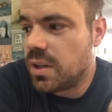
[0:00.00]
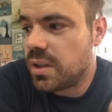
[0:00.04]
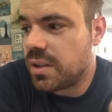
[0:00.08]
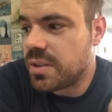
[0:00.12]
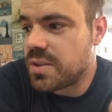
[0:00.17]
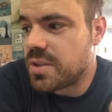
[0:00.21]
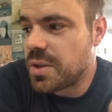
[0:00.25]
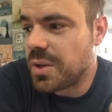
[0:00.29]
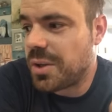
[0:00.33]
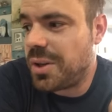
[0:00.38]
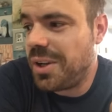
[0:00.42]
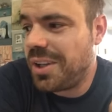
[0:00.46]

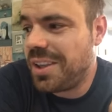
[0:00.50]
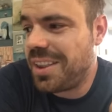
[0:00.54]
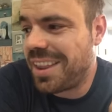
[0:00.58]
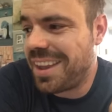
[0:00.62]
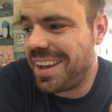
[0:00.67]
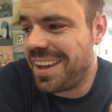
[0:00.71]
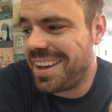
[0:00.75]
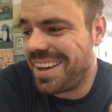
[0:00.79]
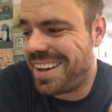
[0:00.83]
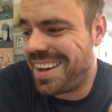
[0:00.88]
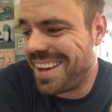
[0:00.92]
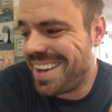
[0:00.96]
And so
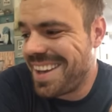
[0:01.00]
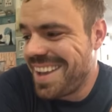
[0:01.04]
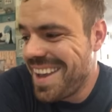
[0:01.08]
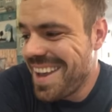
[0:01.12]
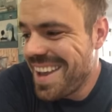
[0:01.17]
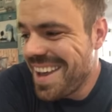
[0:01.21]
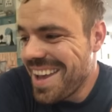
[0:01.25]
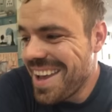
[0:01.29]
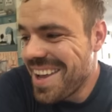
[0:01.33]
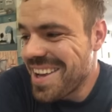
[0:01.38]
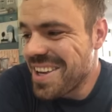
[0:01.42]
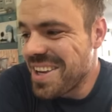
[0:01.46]
like,
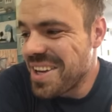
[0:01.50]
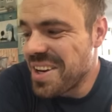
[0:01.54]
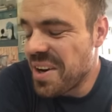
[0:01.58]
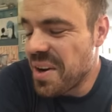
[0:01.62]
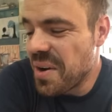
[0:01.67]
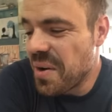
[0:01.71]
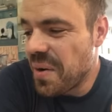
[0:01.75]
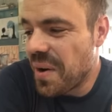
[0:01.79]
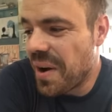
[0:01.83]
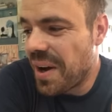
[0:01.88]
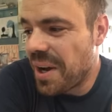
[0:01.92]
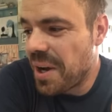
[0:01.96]
you
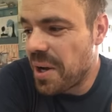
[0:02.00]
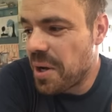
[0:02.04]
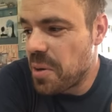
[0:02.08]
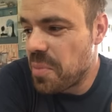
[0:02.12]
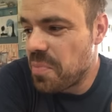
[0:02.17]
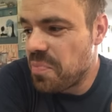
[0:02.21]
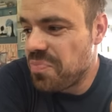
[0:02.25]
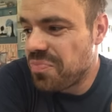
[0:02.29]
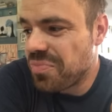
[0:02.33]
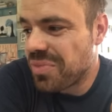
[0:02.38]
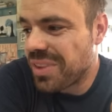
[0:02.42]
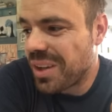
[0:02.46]

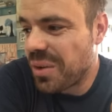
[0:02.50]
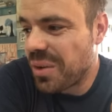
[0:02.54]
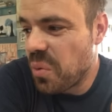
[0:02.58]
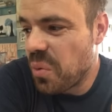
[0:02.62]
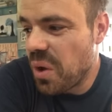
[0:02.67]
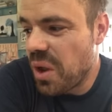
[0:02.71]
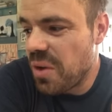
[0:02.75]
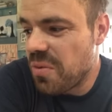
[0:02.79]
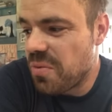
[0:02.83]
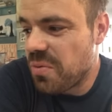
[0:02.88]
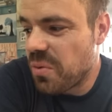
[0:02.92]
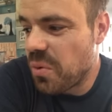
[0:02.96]
know,
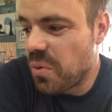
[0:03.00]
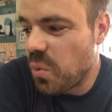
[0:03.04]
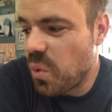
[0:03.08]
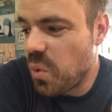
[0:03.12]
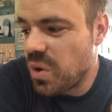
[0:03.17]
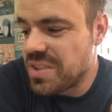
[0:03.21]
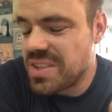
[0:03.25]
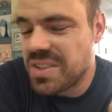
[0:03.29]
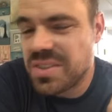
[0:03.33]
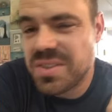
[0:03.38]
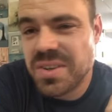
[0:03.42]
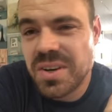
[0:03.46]
if
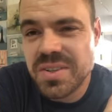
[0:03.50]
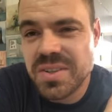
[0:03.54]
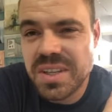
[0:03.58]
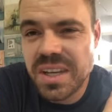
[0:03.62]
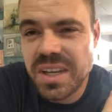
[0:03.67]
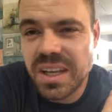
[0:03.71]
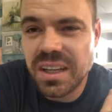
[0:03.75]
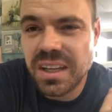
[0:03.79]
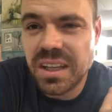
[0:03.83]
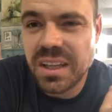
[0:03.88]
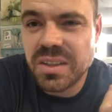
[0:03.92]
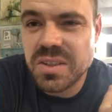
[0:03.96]
once it starts
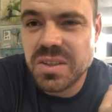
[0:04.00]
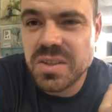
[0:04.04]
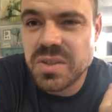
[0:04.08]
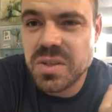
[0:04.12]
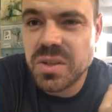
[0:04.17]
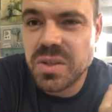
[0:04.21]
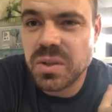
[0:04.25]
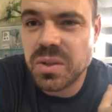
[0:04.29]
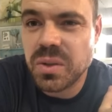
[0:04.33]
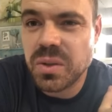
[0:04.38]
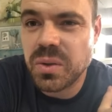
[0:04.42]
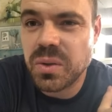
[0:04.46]
getting
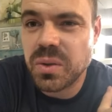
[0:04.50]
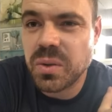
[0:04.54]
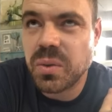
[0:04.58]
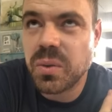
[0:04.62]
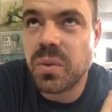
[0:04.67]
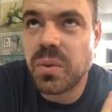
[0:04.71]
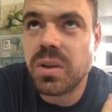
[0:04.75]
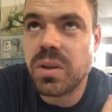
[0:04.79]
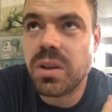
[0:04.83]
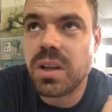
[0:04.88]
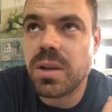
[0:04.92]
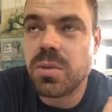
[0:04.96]

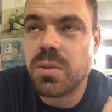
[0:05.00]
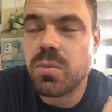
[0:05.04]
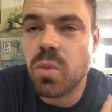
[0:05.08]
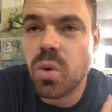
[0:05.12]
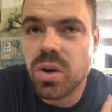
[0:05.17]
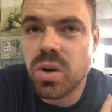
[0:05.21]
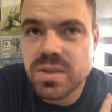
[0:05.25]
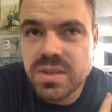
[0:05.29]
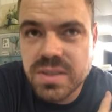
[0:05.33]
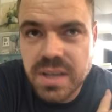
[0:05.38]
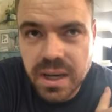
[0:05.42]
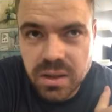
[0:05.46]
into like
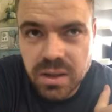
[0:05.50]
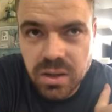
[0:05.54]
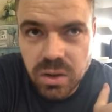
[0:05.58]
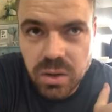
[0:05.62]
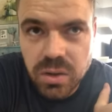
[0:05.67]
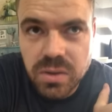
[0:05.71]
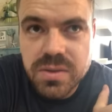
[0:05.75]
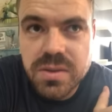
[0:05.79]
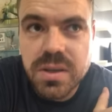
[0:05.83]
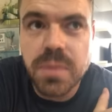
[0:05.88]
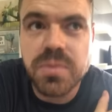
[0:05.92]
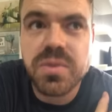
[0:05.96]
more
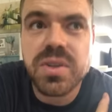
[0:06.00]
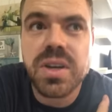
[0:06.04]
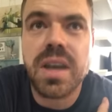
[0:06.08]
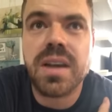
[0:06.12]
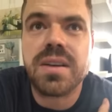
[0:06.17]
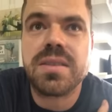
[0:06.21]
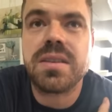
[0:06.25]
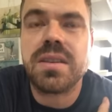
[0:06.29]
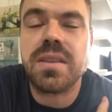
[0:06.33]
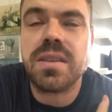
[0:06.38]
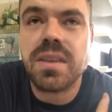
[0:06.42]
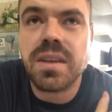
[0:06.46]
technical
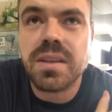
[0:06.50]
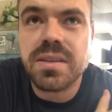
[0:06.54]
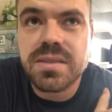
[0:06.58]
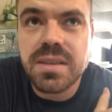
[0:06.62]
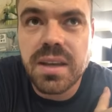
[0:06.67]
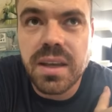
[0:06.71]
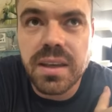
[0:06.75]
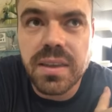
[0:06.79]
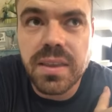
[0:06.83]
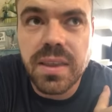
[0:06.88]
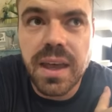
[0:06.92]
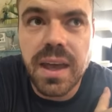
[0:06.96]
subjects and things
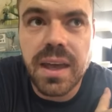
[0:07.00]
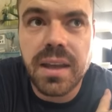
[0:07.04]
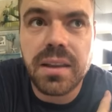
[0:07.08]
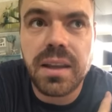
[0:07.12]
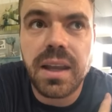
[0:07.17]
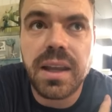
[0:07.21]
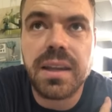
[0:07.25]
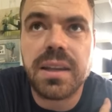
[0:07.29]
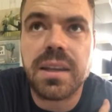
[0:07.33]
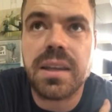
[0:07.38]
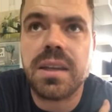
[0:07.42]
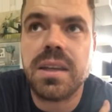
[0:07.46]
like that,
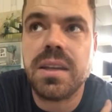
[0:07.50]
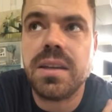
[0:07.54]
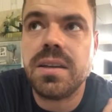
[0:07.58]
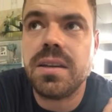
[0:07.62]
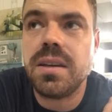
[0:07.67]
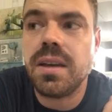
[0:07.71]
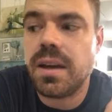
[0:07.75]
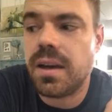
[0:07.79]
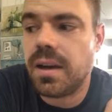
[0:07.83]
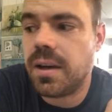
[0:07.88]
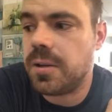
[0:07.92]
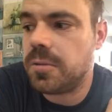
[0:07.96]
like
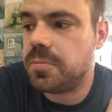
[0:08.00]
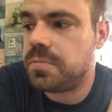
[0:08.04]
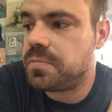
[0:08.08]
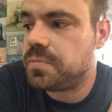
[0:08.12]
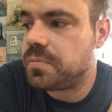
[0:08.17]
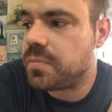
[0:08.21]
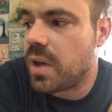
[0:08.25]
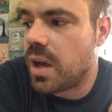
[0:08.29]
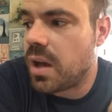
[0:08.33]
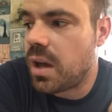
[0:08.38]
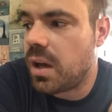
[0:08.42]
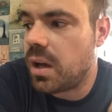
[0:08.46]
he's going
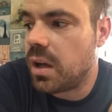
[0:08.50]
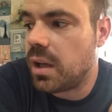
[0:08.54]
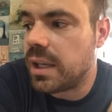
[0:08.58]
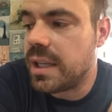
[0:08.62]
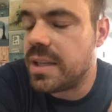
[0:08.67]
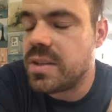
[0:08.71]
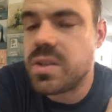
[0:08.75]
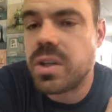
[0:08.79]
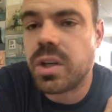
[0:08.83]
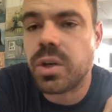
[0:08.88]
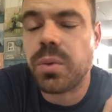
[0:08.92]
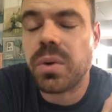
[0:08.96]

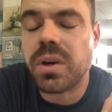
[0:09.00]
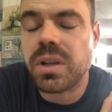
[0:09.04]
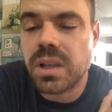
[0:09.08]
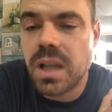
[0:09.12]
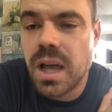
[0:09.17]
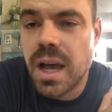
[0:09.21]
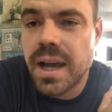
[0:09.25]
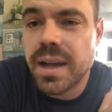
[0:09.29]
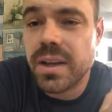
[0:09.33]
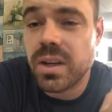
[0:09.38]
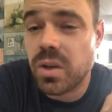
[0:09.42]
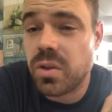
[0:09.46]
to
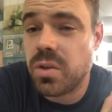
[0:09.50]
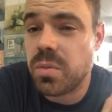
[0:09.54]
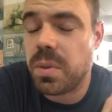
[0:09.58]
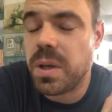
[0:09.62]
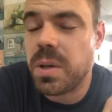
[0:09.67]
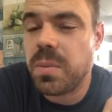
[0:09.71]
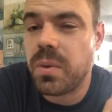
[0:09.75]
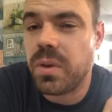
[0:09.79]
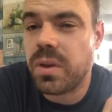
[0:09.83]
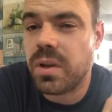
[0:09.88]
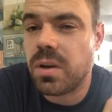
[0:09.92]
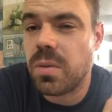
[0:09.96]
rely on other
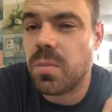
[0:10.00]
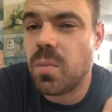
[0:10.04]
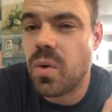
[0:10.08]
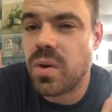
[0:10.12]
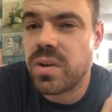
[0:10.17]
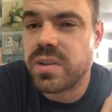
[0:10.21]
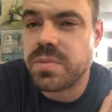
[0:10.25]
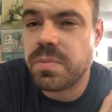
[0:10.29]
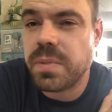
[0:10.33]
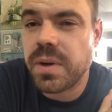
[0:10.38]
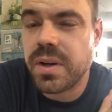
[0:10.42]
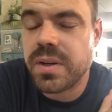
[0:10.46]
people that are more
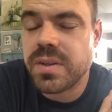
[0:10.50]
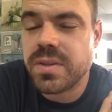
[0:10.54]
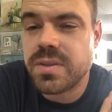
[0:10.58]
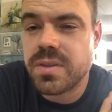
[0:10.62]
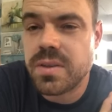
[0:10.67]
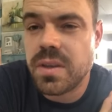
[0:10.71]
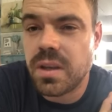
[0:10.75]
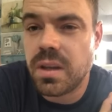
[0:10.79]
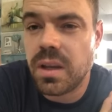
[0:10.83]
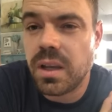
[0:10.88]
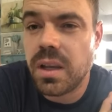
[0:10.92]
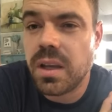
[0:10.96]
experienced
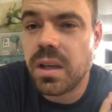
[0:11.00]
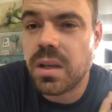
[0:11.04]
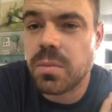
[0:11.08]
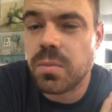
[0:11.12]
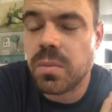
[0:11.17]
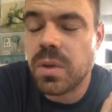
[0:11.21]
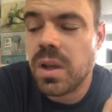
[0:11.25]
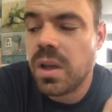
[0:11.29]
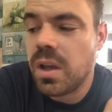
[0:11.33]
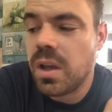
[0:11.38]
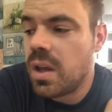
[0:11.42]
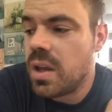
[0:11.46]
than him
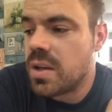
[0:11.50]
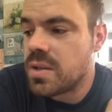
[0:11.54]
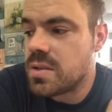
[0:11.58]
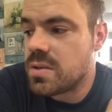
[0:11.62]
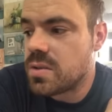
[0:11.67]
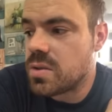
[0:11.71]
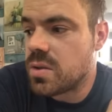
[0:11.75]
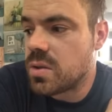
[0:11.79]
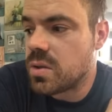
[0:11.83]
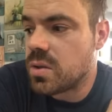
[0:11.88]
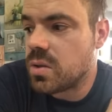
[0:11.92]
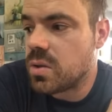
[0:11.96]

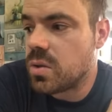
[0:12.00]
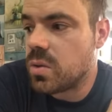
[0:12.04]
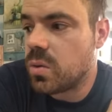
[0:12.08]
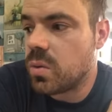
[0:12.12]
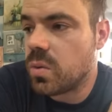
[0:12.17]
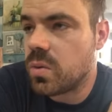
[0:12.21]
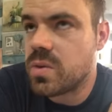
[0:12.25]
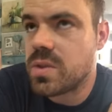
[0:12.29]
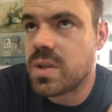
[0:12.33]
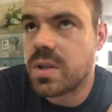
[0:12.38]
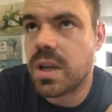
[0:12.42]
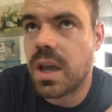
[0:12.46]

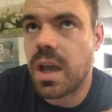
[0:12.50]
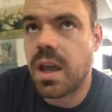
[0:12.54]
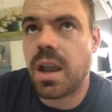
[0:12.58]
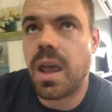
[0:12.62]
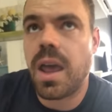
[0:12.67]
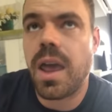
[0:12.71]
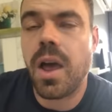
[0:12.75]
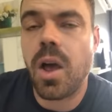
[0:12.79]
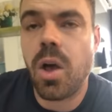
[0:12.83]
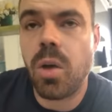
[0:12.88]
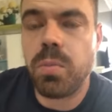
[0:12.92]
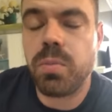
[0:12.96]
to kind of
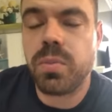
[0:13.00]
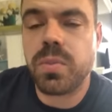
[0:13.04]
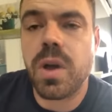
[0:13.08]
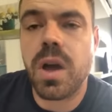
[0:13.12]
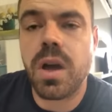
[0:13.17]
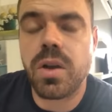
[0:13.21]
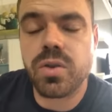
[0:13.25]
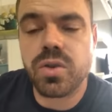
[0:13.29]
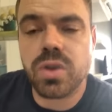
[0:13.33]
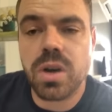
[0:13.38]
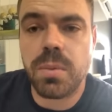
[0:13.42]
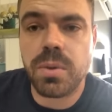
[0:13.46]
help
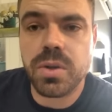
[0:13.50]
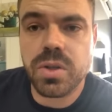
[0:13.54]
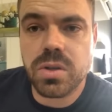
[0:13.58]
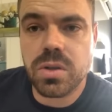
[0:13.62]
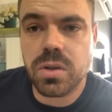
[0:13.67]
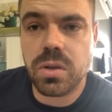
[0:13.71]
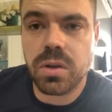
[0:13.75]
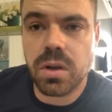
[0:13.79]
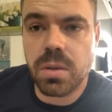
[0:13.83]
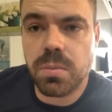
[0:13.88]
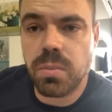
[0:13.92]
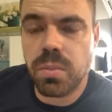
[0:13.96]

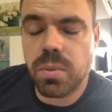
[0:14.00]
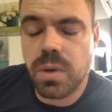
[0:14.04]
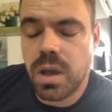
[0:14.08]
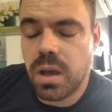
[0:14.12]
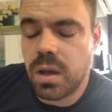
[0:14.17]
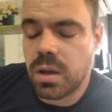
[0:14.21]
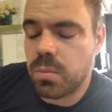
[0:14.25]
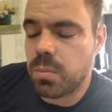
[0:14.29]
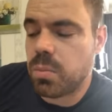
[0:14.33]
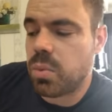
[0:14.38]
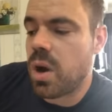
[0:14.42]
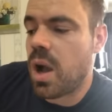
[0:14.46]
troubleshoot
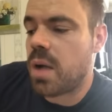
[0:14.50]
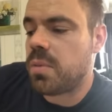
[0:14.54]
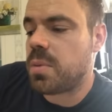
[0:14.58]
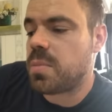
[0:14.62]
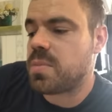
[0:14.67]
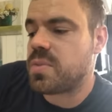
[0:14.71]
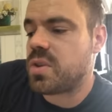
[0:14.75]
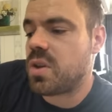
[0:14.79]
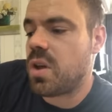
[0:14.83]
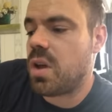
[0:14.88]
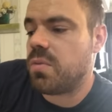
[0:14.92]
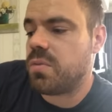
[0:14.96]
and problem
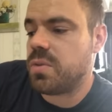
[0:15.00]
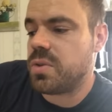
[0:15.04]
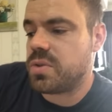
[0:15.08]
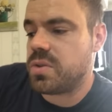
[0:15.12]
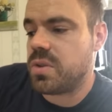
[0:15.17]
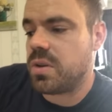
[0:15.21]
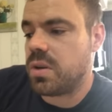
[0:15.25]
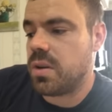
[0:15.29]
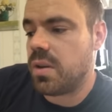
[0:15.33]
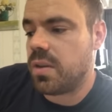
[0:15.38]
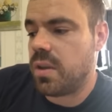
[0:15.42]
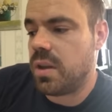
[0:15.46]
solve with
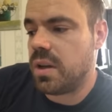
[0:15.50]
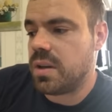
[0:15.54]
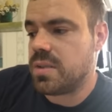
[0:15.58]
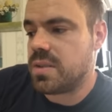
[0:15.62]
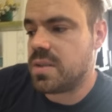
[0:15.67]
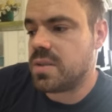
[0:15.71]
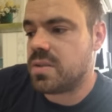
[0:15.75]
certain things.